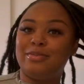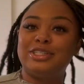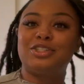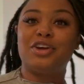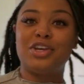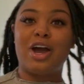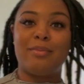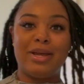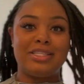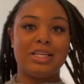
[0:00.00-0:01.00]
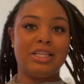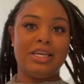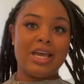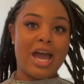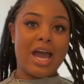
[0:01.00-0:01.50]
been showing y'all
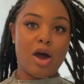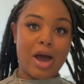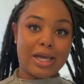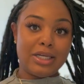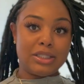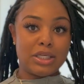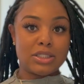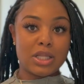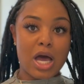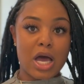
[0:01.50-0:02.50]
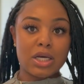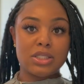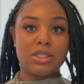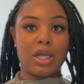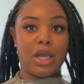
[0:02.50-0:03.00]
basically how i did these
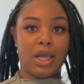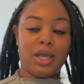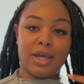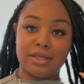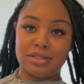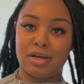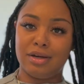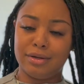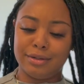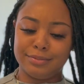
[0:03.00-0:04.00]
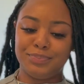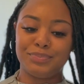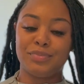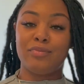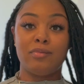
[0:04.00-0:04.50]
locks and um
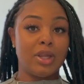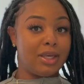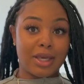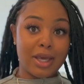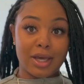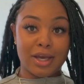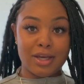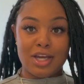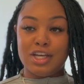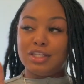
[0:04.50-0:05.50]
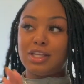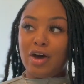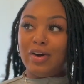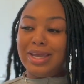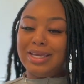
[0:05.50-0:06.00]
yeah
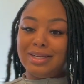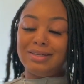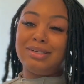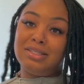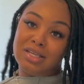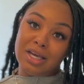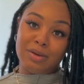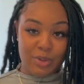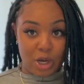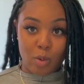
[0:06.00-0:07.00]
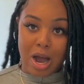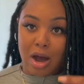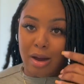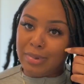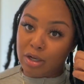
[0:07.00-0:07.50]
so it took me a
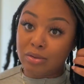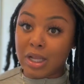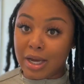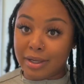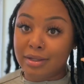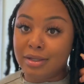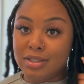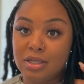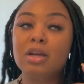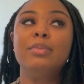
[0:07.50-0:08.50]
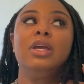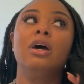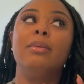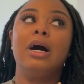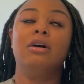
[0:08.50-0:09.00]
while i'm not gonna lie it took me
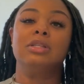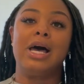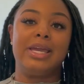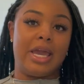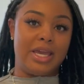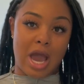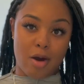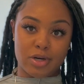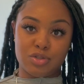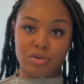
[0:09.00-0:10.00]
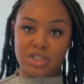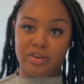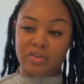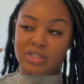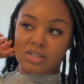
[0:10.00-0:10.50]
about like eight hours to
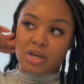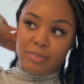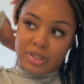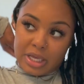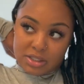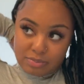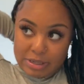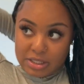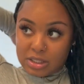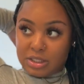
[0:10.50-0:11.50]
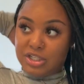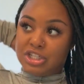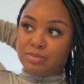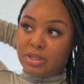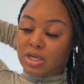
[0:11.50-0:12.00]
achieve this look but that's basically
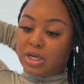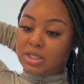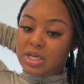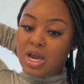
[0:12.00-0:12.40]
just because